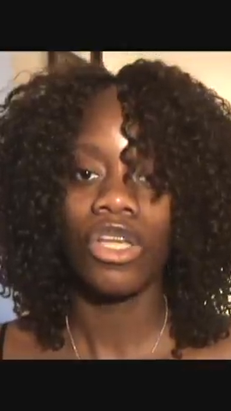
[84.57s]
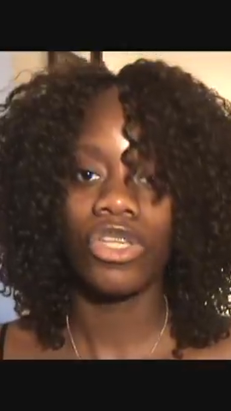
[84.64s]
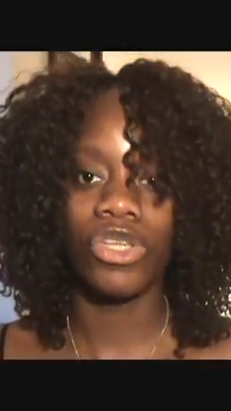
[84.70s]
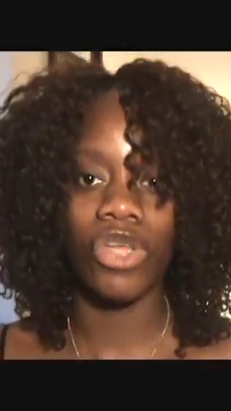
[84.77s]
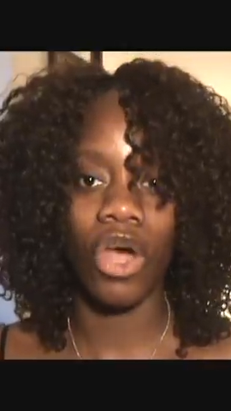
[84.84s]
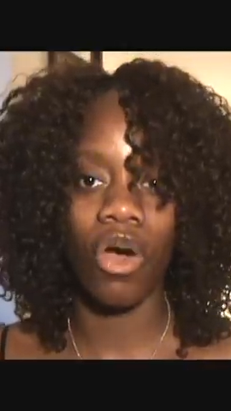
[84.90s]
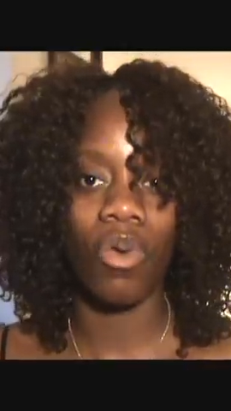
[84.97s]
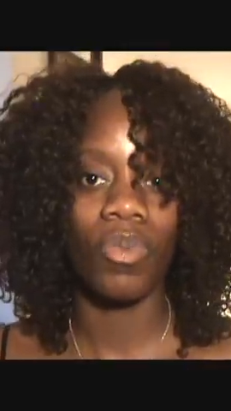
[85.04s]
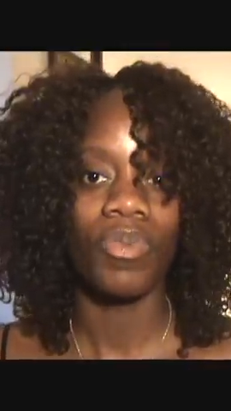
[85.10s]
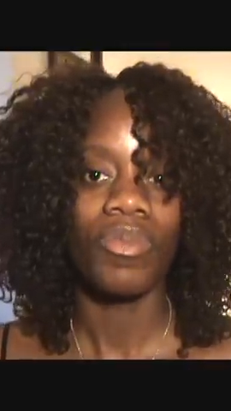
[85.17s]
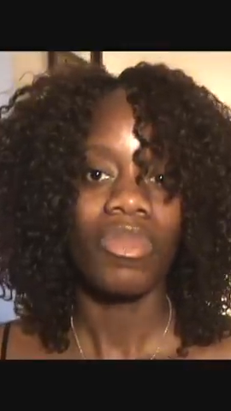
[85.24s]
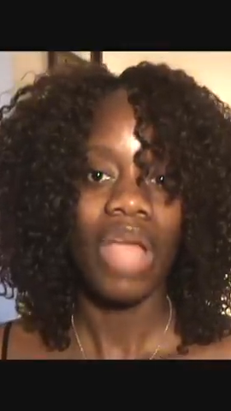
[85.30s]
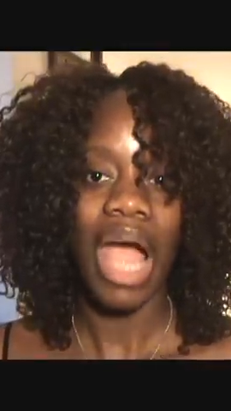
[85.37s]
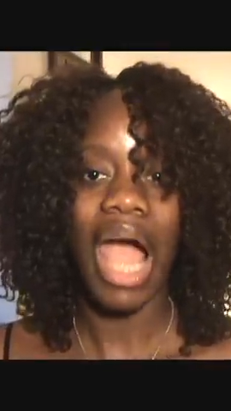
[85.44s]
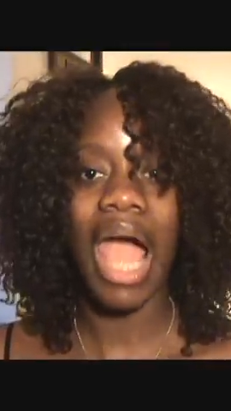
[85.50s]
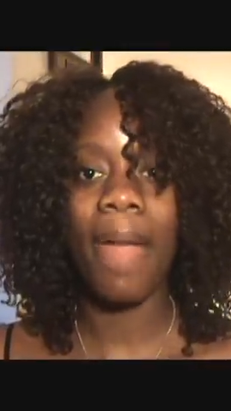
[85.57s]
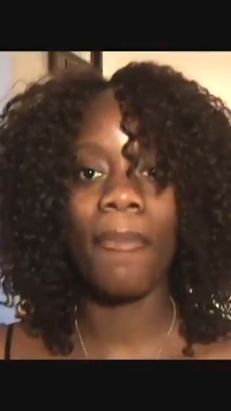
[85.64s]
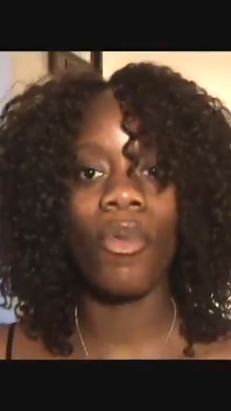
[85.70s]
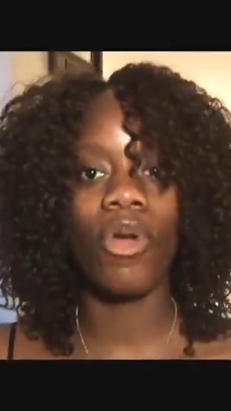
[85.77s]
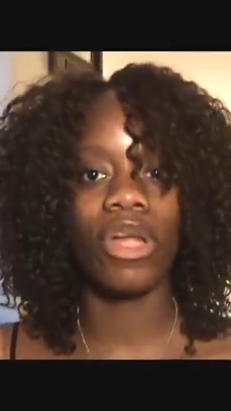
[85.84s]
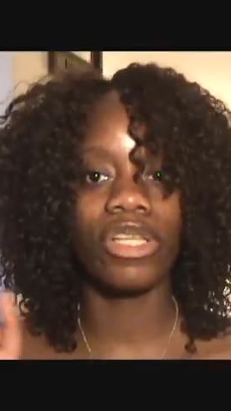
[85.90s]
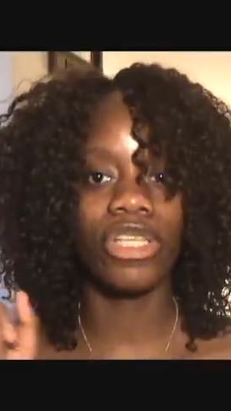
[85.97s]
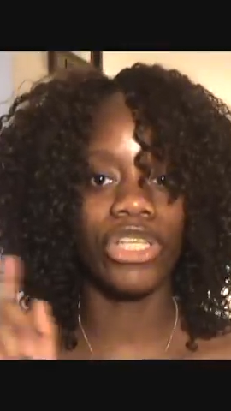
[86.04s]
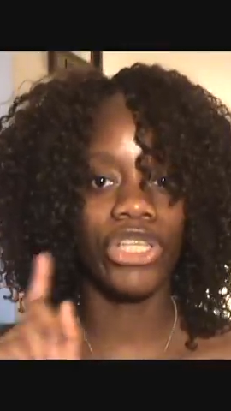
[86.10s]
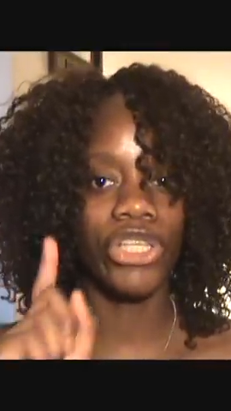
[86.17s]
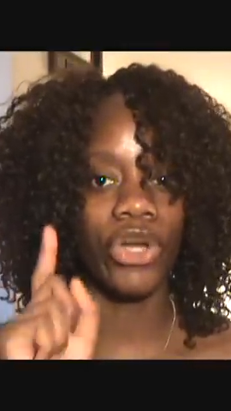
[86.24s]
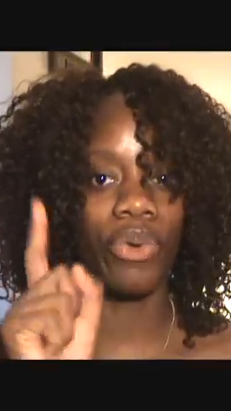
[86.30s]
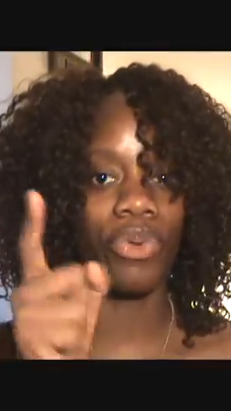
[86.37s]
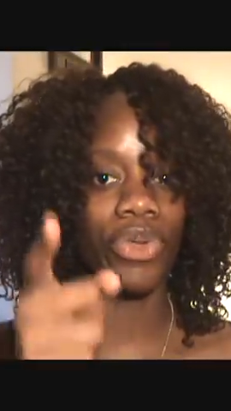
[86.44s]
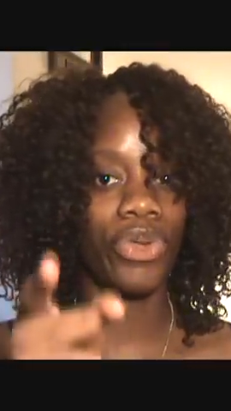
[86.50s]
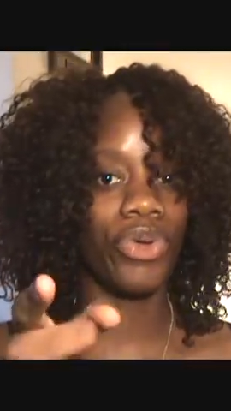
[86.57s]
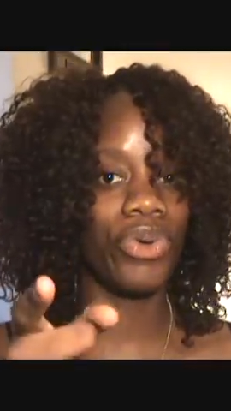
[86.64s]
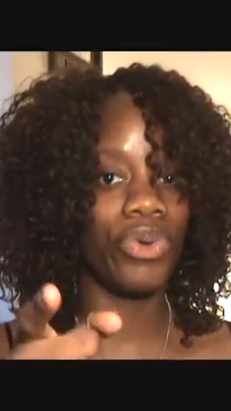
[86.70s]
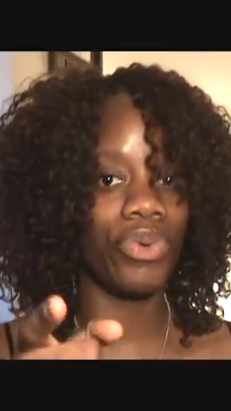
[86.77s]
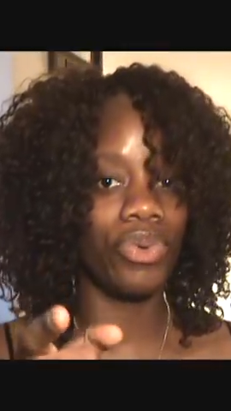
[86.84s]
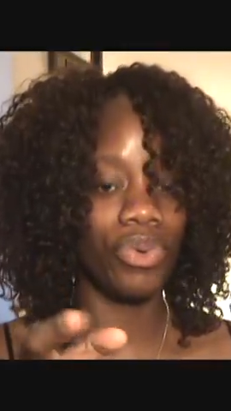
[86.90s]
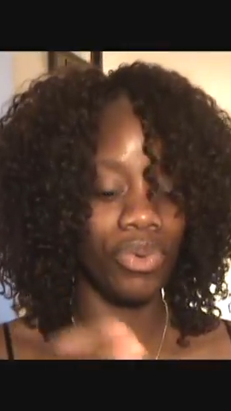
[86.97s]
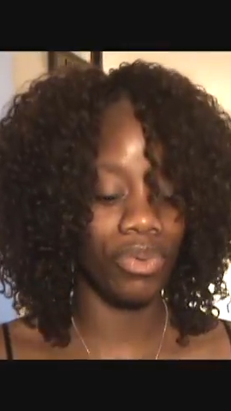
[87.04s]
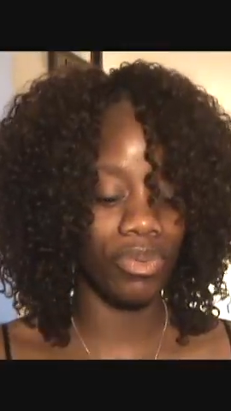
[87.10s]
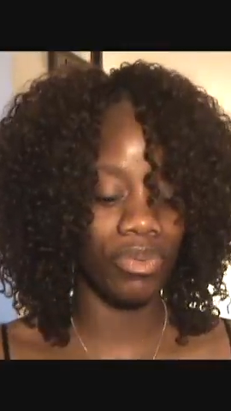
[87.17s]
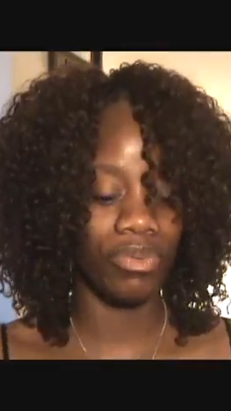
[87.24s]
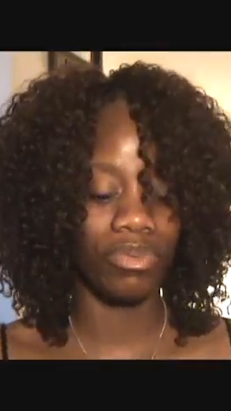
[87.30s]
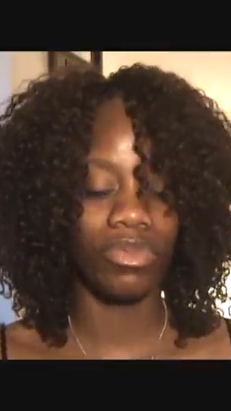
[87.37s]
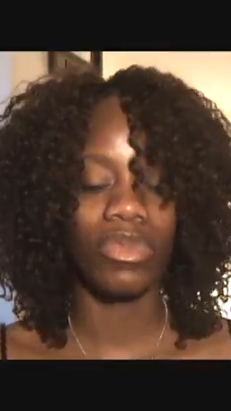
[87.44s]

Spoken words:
So, I'm going to show you,